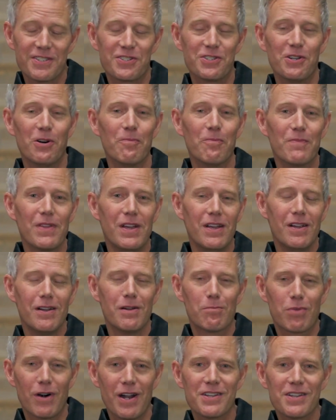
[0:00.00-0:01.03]
So
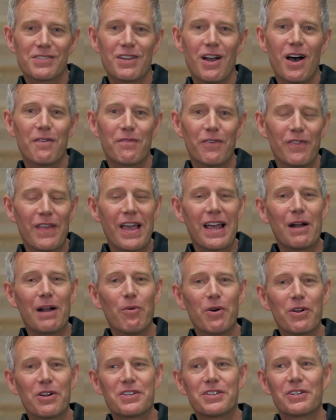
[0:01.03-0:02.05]
praise God for that. I
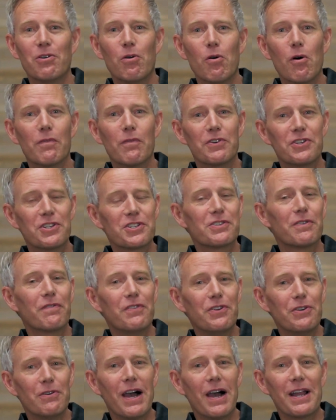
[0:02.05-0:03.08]
wanted to go over just a
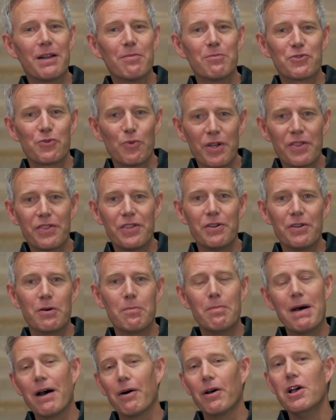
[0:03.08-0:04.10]
few items with you
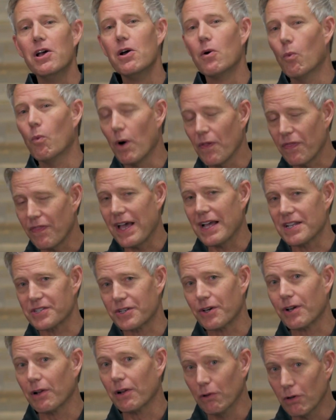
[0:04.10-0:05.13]
about what that's
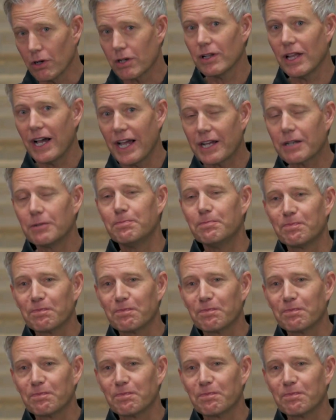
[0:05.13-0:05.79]
going to look like.